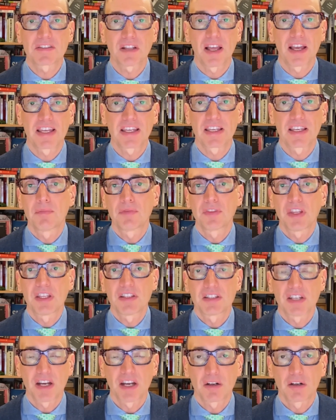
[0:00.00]
like the
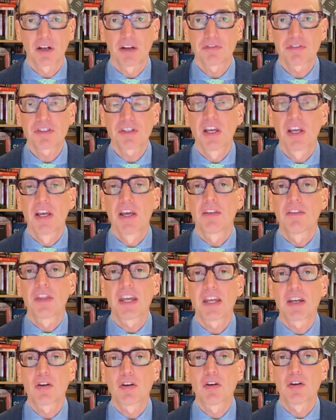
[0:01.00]
tariffs,
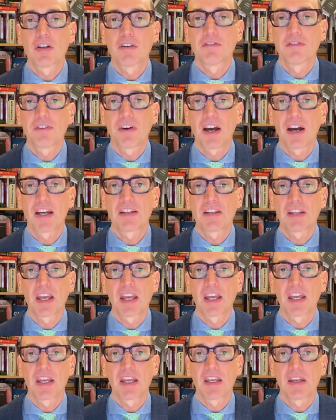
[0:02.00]
they could find
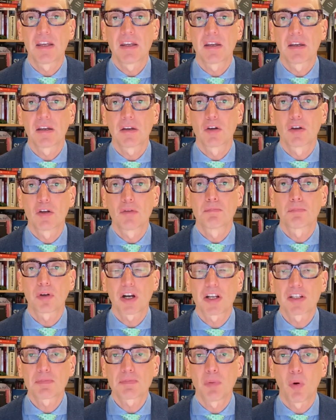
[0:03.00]
a good
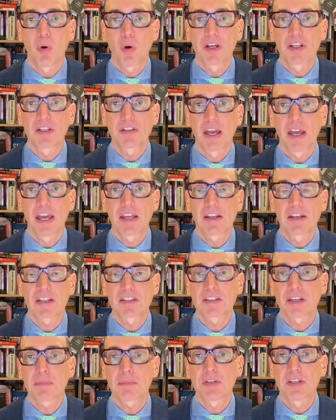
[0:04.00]
price point and
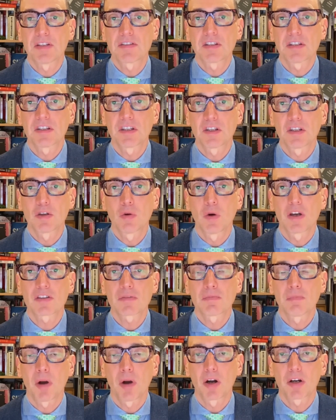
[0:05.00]
acceptance in the
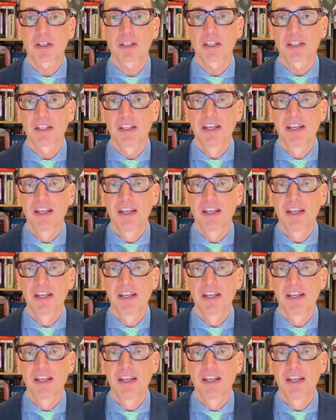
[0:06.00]
U.S. market.